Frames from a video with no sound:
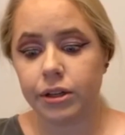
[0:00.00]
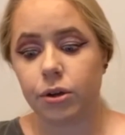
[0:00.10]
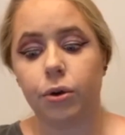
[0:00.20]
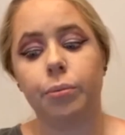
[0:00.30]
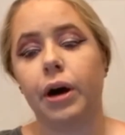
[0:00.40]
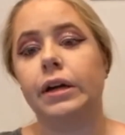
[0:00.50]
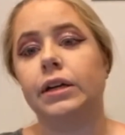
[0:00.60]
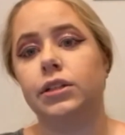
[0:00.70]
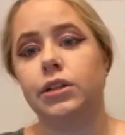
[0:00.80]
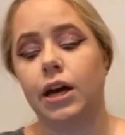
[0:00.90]
his old
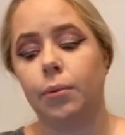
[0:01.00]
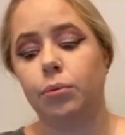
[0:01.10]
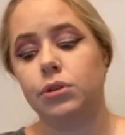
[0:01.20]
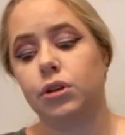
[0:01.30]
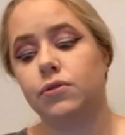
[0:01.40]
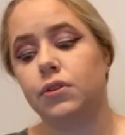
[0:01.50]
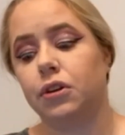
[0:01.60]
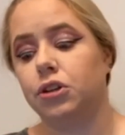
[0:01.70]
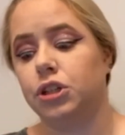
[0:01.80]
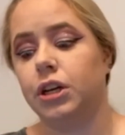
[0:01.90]
body to tap reserves of
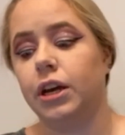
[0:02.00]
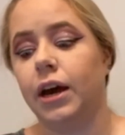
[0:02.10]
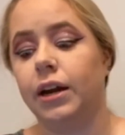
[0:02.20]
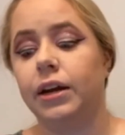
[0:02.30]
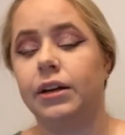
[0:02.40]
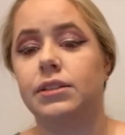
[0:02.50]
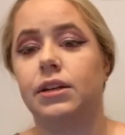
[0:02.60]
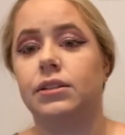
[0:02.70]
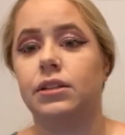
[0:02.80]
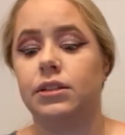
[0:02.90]
energy he hadn't
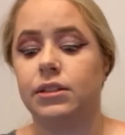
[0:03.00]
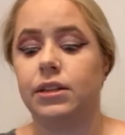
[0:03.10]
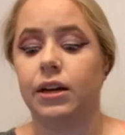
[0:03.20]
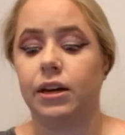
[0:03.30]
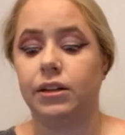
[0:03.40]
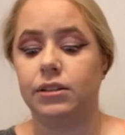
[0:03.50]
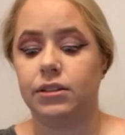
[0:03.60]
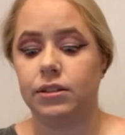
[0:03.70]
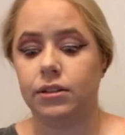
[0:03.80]
accessed in decades.